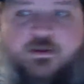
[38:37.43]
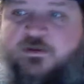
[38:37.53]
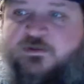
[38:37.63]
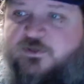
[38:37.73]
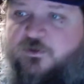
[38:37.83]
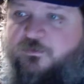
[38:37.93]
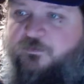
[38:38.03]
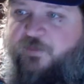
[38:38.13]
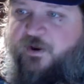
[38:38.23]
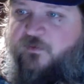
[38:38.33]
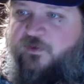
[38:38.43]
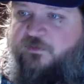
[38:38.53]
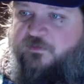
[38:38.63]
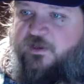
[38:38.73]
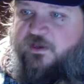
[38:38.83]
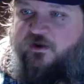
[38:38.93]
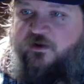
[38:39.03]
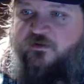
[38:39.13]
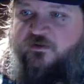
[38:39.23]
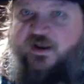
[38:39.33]
So bear with me
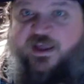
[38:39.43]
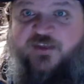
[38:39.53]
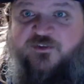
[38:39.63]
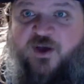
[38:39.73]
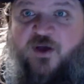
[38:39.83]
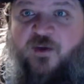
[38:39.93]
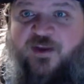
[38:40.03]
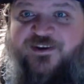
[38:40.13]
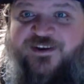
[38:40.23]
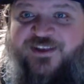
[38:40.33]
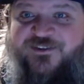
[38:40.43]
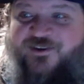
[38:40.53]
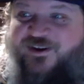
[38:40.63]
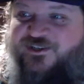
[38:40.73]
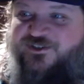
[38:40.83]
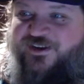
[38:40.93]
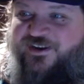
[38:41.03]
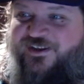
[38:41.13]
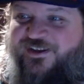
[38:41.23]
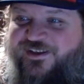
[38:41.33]
here. Did I get to? Oh, I did get to
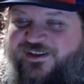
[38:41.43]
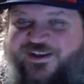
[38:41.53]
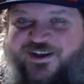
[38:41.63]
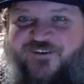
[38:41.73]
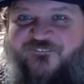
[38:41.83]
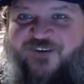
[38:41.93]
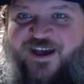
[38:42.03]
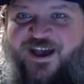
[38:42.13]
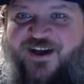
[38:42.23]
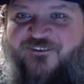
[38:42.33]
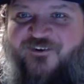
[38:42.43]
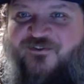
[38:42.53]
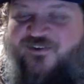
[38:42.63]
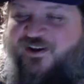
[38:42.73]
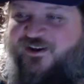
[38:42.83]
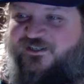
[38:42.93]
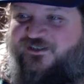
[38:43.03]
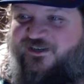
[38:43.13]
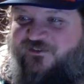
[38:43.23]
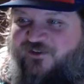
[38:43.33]
100. Oh, wow, over
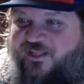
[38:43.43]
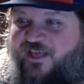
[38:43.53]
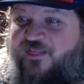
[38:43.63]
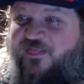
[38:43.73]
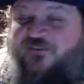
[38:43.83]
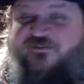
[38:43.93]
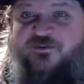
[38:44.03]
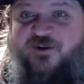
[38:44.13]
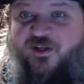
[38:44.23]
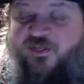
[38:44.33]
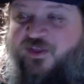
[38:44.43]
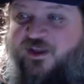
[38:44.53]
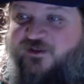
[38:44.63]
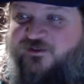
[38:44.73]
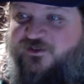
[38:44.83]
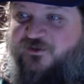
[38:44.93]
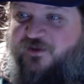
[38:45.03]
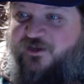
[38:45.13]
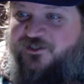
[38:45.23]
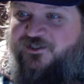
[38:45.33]
100. Well, I love you all. Thank you so
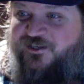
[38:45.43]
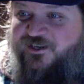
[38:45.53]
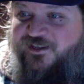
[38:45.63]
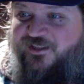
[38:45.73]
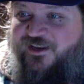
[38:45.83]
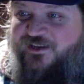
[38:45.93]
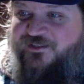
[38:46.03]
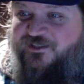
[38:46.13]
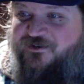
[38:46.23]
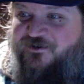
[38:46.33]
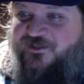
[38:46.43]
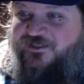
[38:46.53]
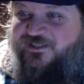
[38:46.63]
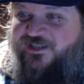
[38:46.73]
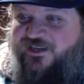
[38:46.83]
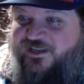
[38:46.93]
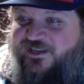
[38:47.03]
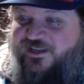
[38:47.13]
much. That is the coolest thing.